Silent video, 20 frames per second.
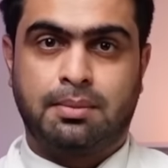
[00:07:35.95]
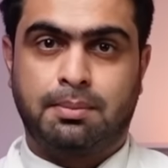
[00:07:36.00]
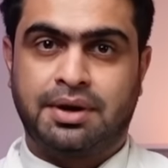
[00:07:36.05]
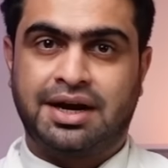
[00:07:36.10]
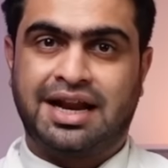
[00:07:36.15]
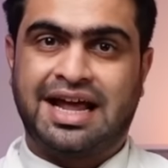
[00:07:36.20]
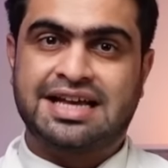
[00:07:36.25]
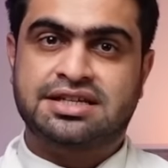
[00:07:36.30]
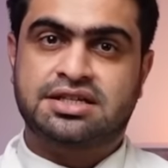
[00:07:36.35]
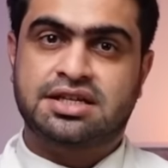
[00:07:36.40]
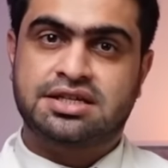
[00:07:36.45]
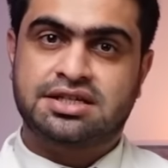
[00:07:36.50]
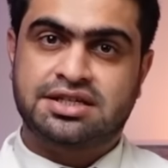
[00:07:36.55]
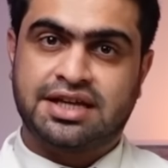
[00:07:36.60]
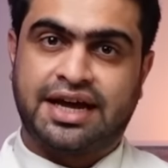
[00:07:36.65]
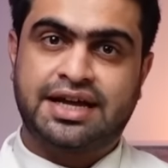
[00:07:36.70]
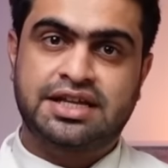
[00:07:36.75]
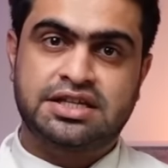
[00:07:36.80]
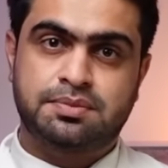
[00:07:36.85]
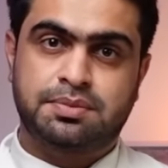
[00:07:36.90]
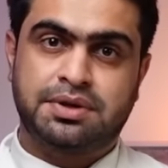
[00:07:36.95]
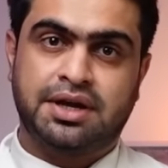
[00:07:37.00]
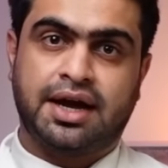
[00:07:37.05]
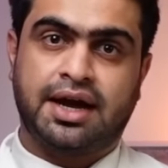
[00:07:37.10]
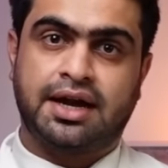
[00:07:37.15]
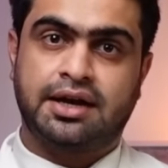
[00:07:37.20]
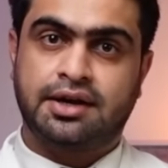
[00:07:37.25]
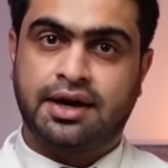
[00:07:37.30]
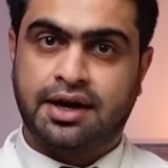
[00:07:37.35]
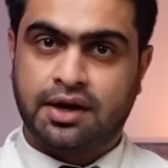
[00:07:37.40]
But as the science
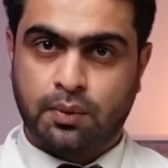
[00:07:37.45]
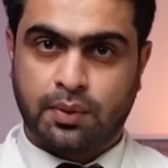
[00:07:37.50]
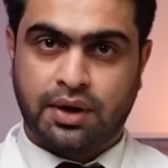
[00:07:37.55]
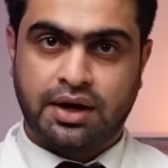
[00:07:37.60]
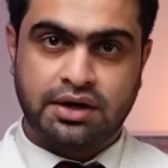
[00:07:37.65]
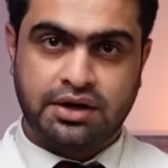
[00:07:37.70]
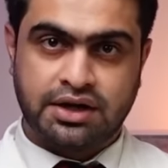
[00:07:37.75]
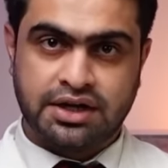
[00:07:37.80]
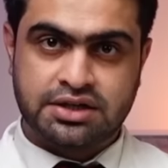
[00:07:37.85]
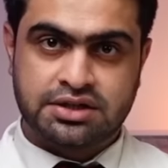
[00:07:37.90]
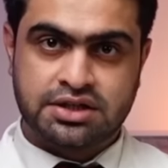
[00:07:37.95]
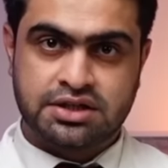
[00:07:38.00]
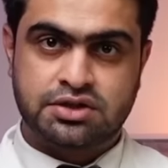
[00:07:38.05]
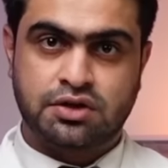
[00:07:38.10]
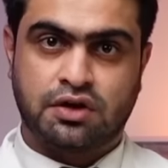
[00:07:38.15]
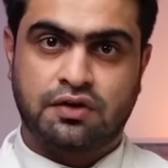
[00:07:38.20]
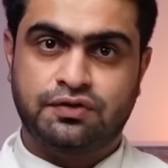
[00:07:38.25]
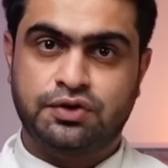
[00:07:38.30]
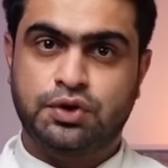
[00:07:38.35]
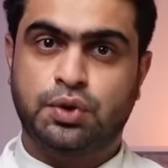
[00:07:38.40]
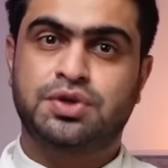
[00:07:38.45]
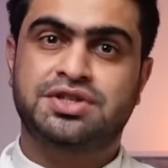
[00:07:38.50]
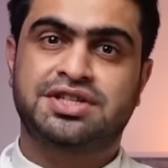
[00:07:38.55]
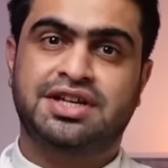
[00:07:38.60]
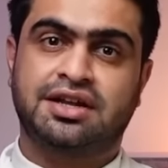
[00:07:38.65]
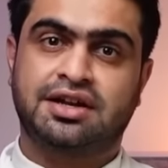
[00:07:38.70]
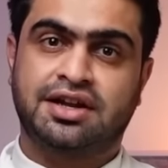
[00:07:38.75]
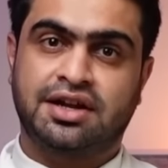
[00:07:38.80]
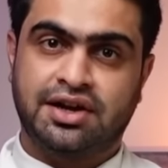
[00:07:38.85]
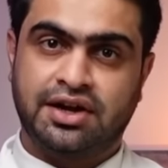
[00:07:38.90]
behind the advantages of
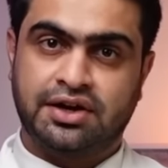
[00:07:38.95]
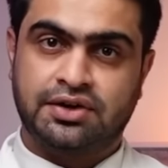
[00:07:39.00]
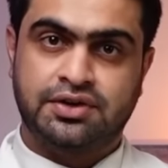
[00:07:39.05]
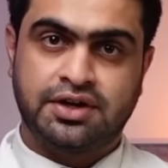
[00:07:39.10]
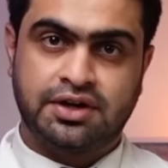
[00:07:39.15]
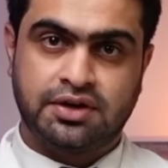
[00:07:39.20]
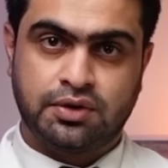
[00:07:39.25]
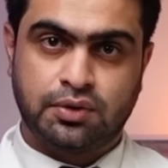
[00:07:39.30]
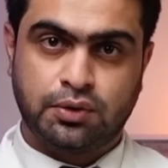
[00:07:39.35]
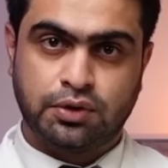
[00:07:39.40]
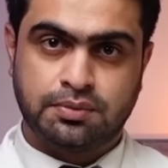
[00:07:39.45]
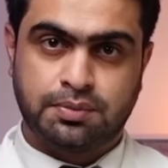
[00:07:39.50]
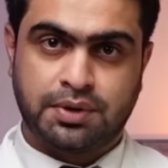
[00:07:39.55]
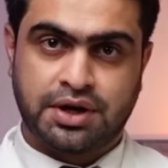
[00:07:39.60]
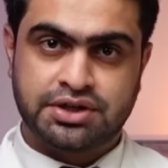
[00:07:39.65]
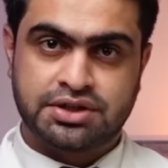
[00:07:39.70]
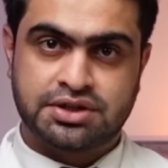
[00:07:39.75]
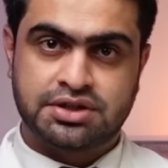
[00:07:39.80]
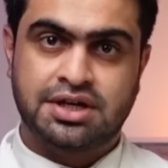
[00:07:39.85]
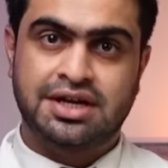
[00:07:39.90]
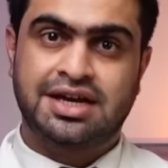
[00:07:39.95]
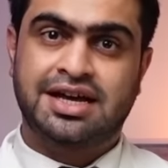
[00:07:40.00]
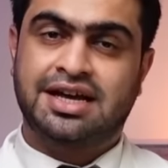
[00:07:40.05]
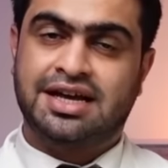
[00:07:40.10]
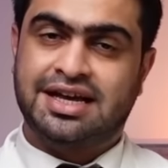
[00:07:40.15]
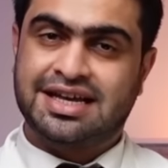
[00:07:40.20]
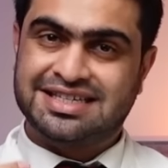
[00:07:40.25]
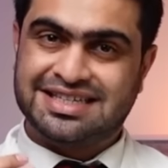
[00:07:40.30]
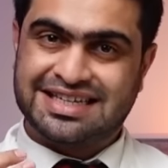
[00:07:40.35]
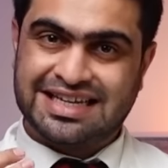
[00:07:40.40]
using an electric toothbrush
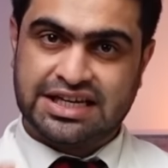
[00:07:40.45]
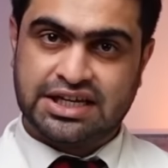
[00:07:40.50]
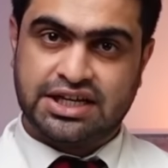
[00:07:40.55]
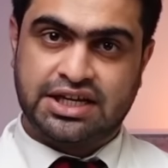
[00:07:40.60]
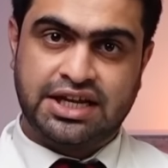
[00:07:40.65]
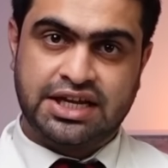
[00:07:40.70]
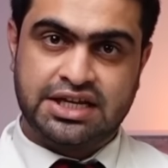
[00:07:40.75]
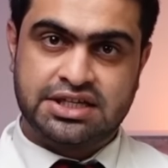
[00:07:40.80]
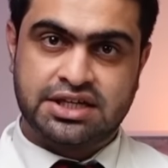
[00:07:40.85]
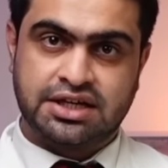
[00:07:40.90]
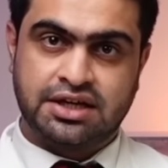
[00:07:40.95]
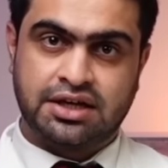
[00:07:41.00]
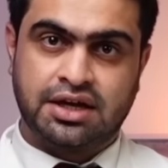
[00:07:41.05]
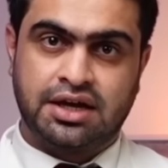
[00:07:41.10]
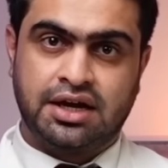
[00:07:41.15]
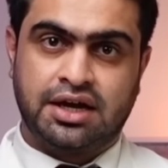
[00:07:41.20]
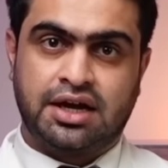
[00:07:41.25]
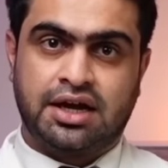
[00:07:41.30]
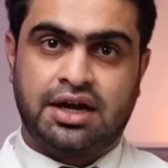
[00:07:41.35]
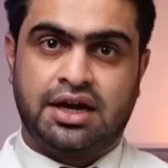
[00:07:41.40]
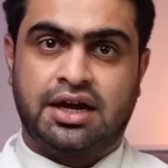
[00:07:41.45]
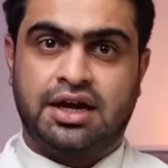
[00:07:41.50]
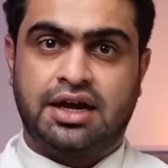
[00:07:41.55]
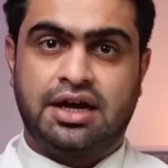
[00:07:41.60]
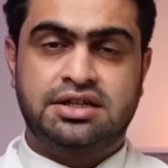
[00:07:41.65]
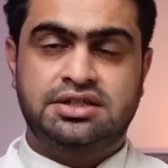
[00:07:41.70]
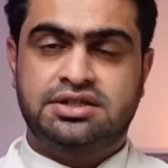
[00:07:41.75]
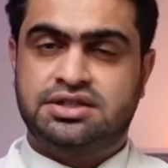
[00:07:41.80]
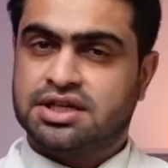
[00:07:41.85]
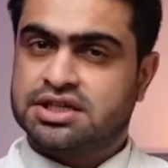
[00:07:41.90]
is increasing,
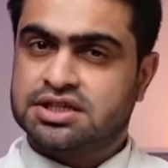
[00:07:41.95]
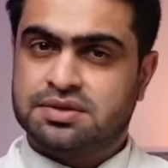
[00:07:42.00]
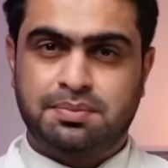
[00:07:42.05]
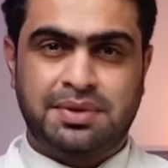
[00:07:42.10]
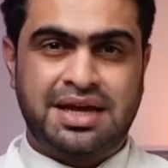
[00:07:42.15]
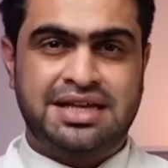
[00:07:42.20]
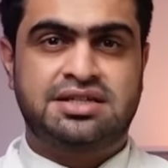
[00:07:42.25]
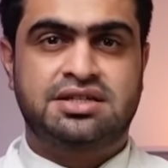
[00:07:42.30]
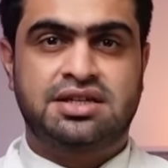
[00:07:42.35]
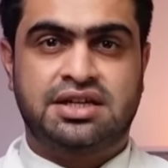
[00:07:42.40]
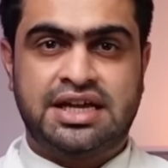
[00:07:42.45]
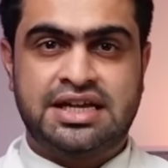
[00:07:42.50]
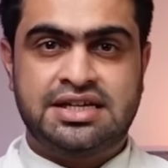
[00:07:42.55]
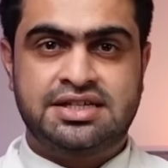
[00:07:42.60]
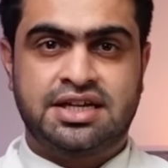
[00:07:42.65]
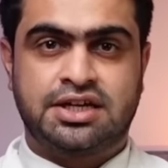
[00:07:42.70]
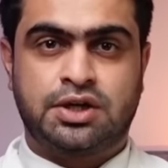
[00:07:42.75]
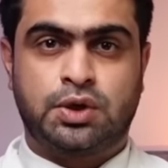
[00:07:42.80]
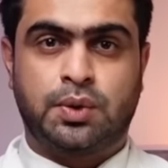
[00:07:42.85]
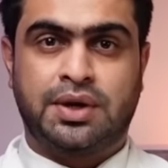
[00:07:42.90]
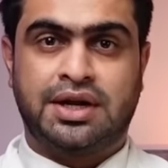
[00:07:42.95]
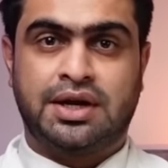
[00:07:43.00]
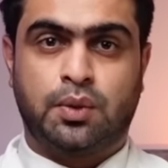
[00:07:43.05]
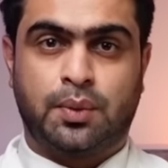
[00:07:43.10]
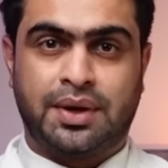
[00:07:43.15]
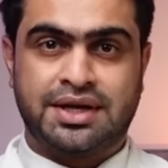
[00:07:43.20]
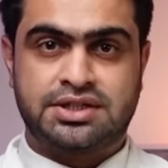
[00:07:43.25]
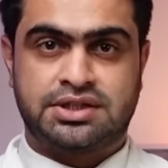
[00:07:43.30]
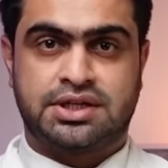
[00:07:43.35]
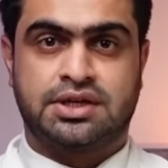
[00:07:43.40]
it just makes it easier to
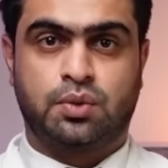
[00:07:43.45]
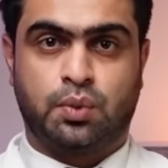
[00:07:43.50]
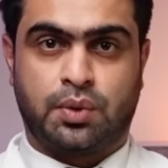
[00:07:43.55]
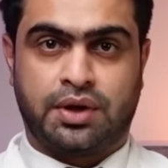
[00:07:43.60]
invest in